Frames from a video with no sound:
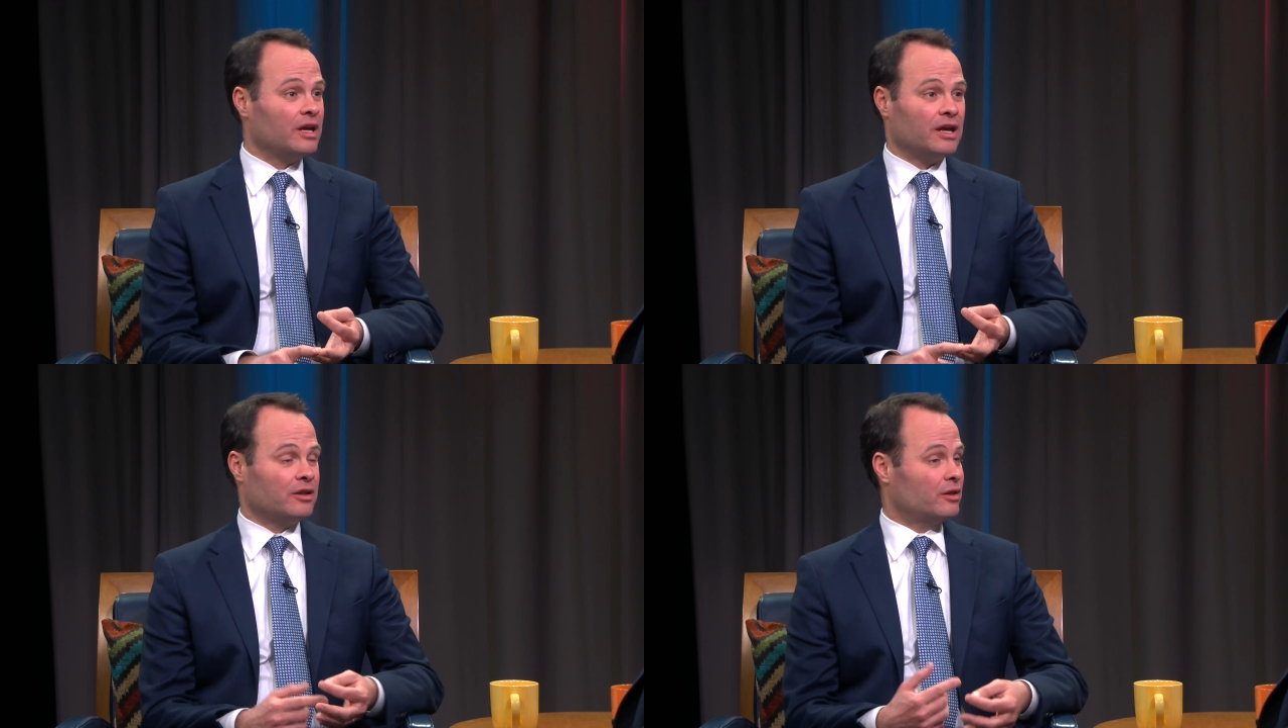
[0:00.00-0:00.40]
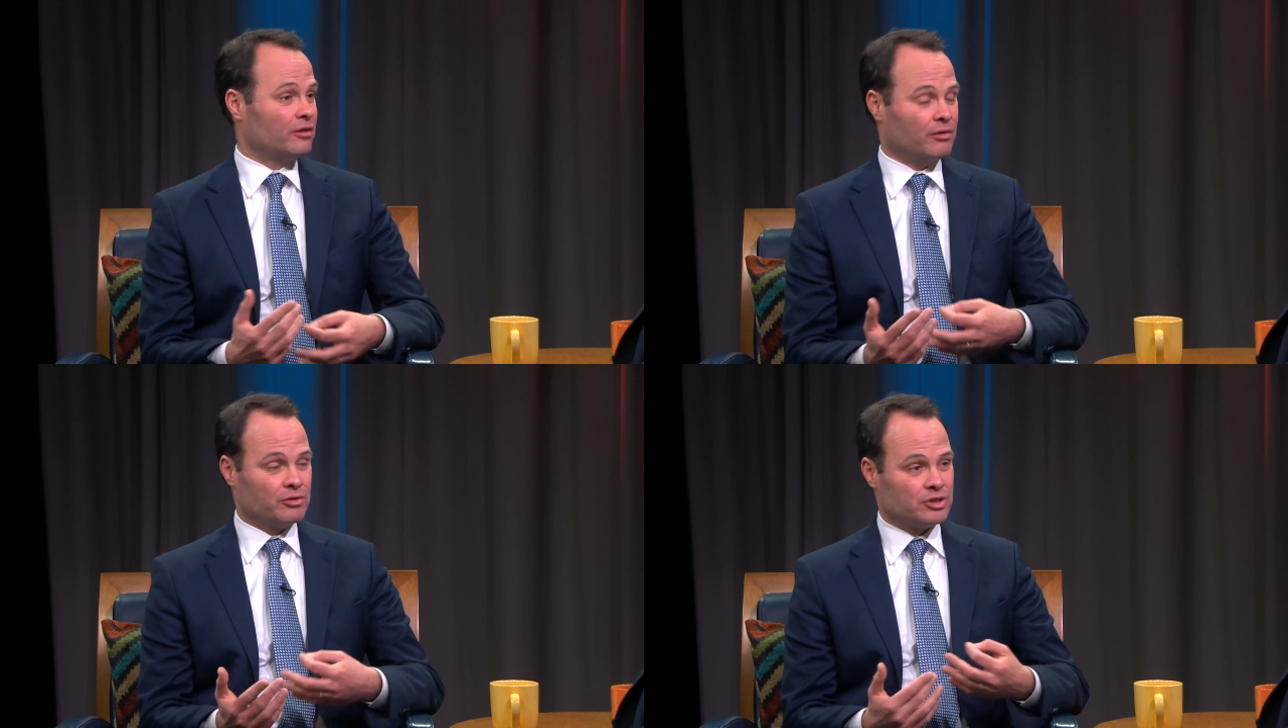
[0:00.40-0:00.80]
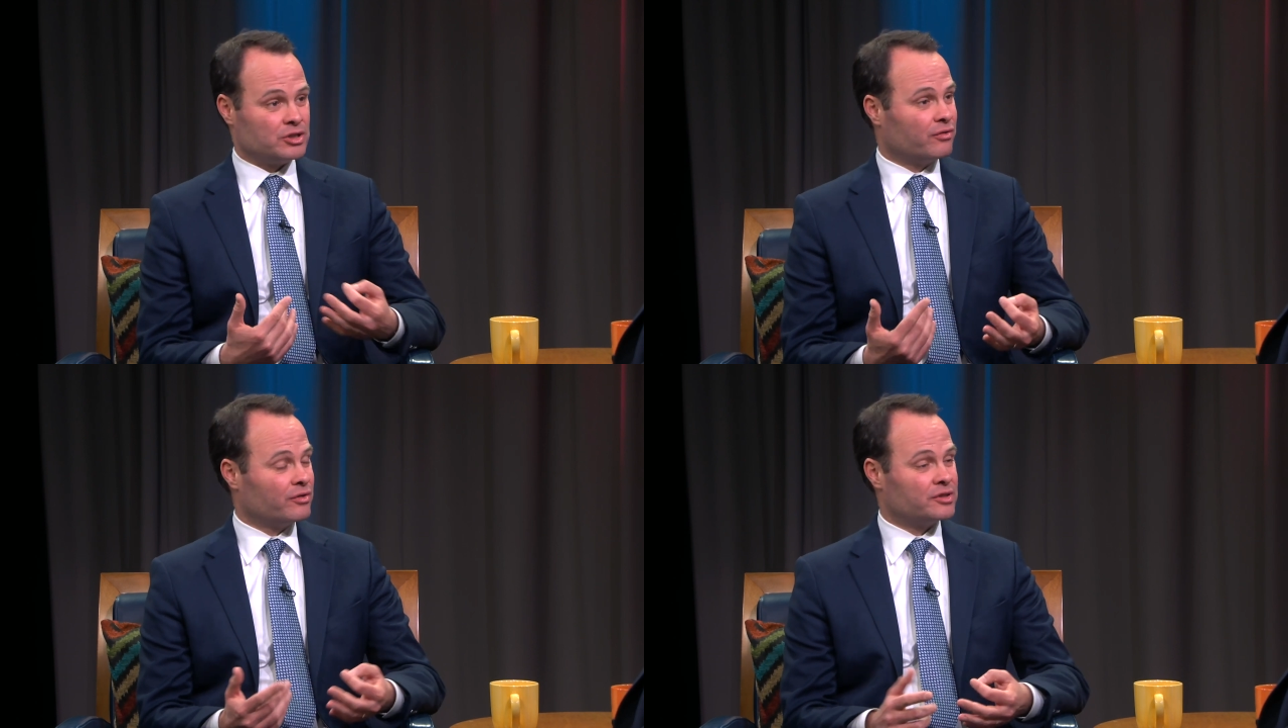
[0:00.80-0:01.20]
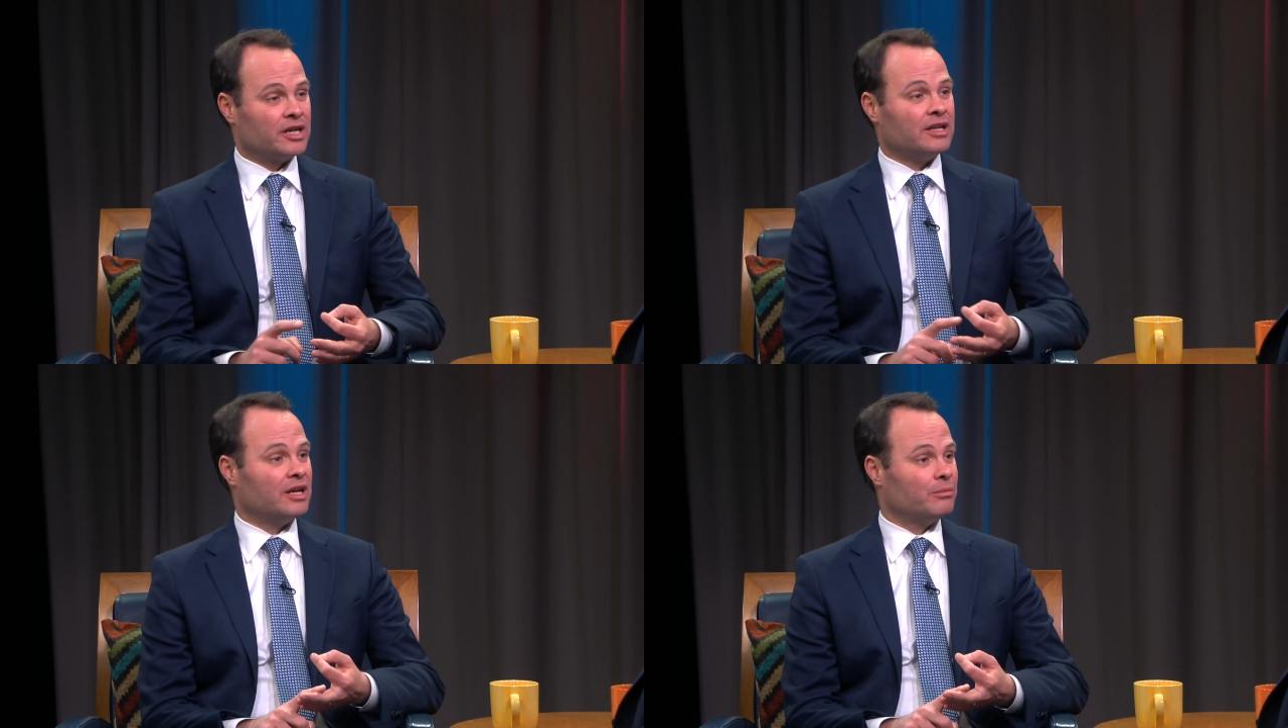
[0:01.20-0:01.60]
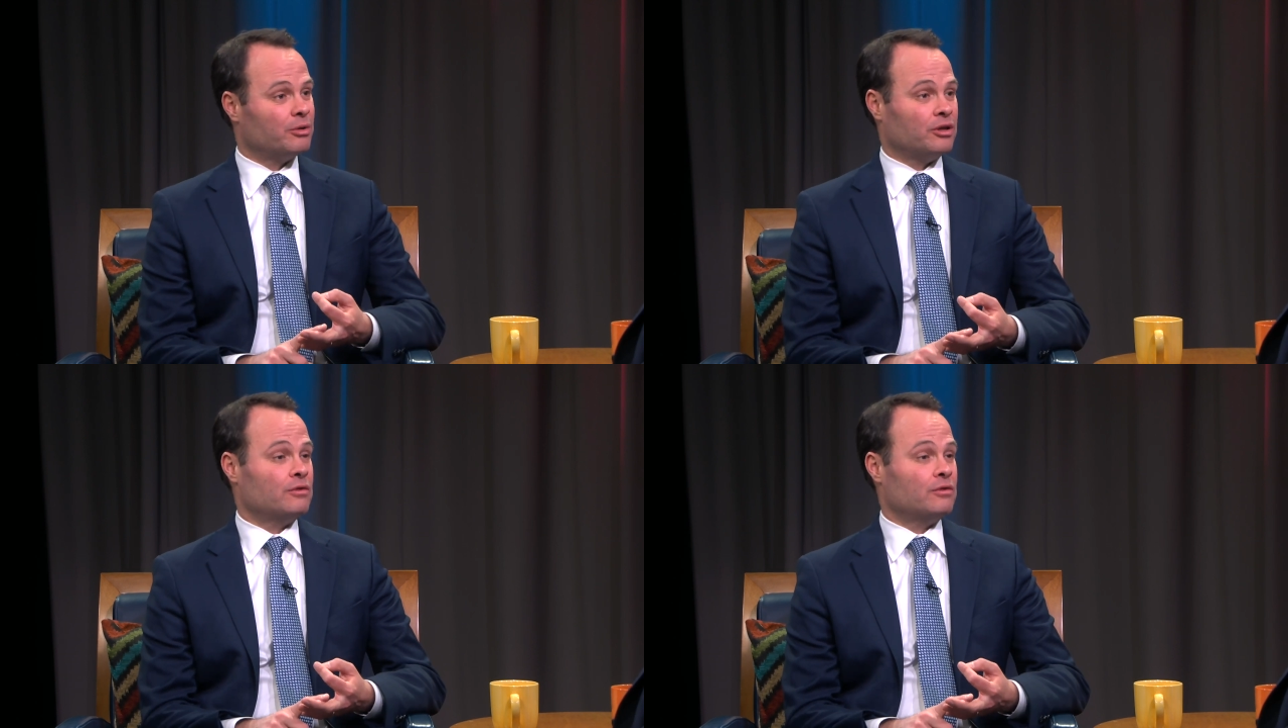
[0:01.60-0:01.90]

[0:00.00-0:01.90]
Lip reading: and there was a different dynamic.